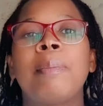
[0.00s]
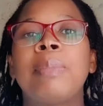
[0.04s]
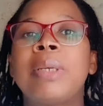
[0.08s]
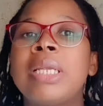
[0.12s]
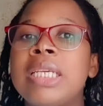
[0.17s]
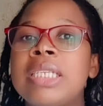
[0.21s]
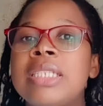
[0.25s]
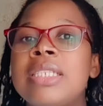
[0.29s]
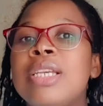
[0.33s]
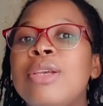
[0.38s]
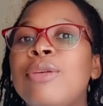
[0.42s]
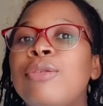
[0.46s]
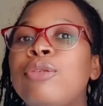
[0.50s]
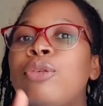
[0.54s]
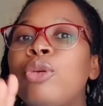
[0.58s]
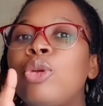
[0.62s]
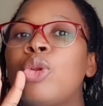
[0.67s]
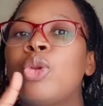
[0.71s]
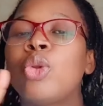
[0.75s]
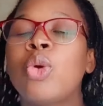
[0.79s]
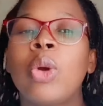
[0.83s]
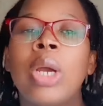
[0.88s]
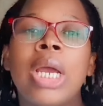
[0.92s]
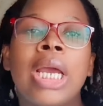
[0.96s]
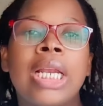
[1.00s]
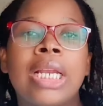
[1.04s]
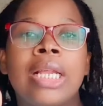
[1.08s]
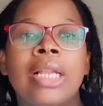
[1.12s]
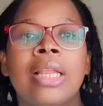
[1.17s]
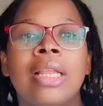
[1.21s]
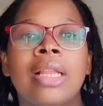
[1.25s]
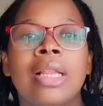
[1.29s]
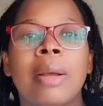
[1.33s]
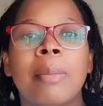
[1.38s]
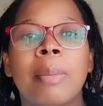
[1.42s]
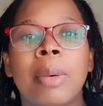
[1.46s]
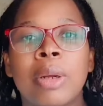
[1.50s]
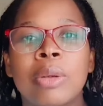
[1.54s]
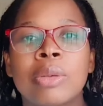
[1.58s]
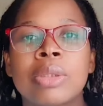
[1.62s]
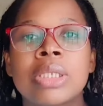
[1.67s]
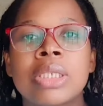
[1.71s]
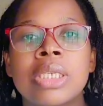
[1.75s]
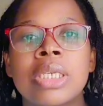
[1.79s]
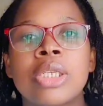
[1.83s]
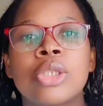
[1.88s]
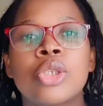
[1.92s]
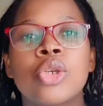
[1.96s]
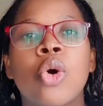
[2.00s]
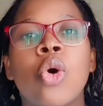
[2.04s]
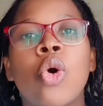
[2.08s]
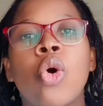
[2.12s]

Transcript: Please, if you know anything about it,